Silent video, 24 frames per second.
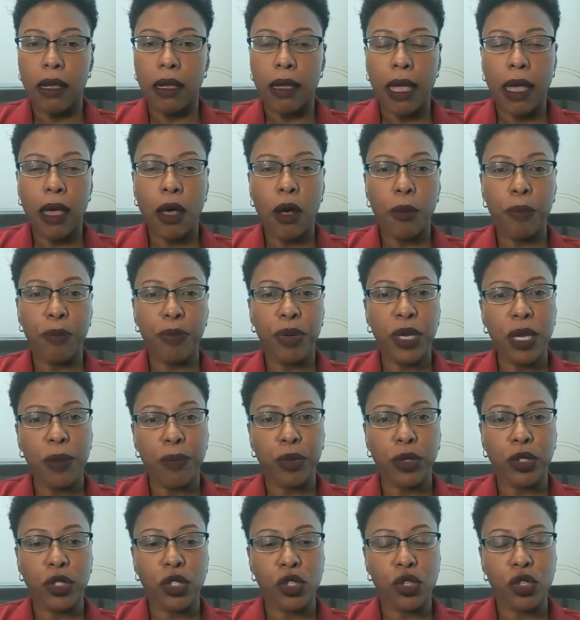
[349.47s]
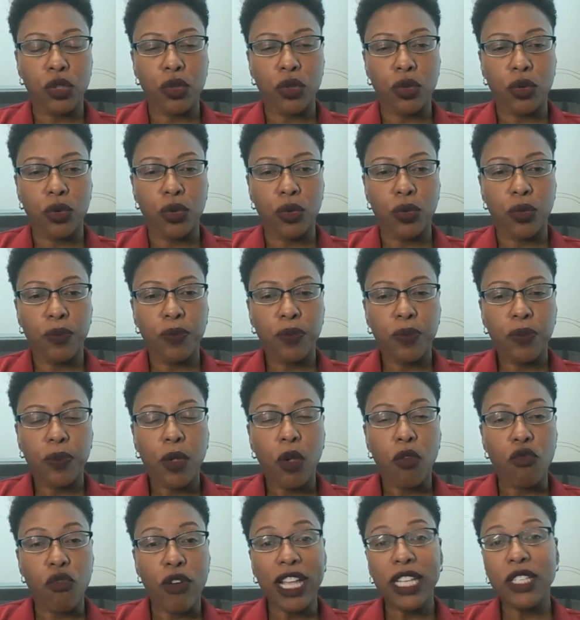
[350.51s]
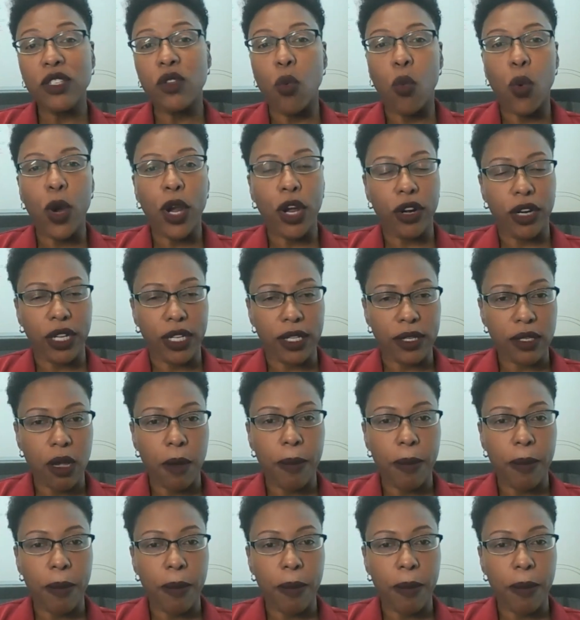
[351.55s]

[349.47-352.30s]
help people to raise awareness